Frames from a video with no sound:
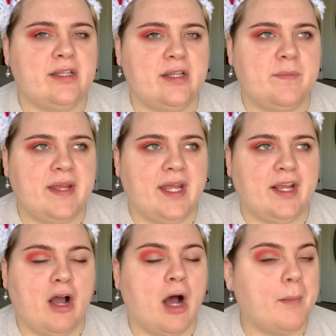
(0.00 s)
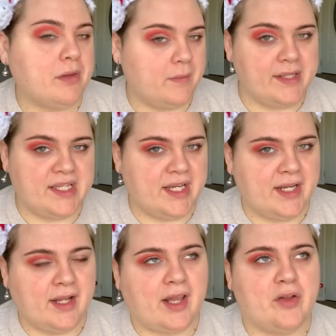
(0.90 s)
to be
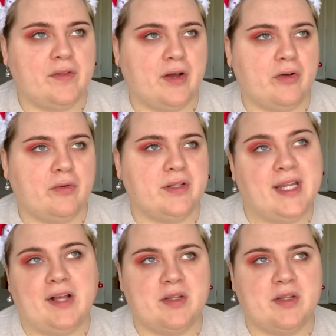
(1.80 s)
complimented, so they'll down